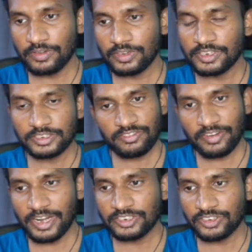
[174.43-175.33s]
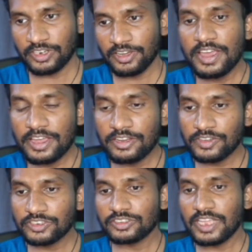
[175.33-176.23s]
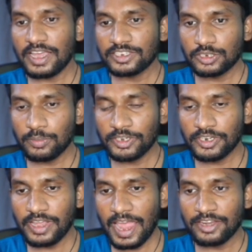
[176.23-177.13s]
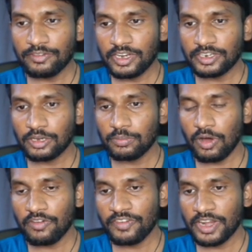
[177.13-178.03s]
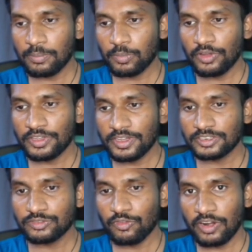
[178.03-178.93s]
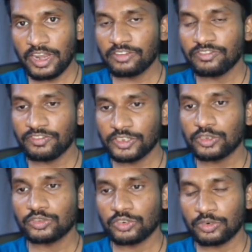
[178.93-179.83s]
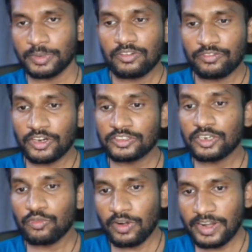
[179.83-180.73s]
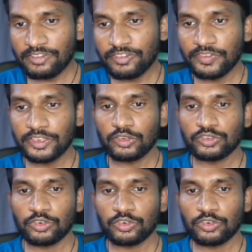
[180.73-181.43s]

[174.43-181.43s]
it is a financial year in which the estimated annual income of an employee is 1,50,000 rupees. For that 1,50,000